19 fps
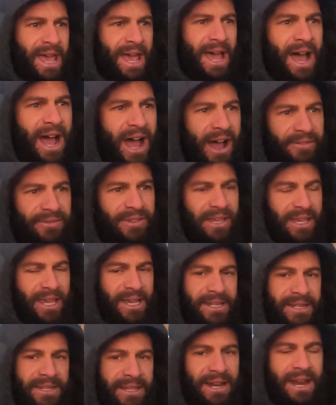after
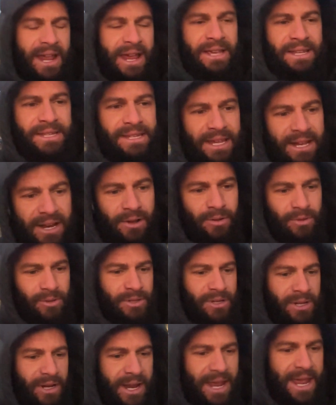yesterday I said I was
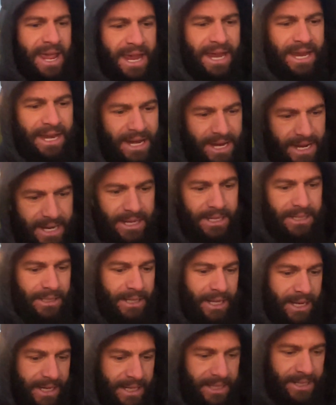going to eat
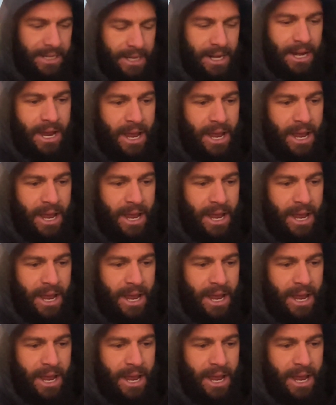clean and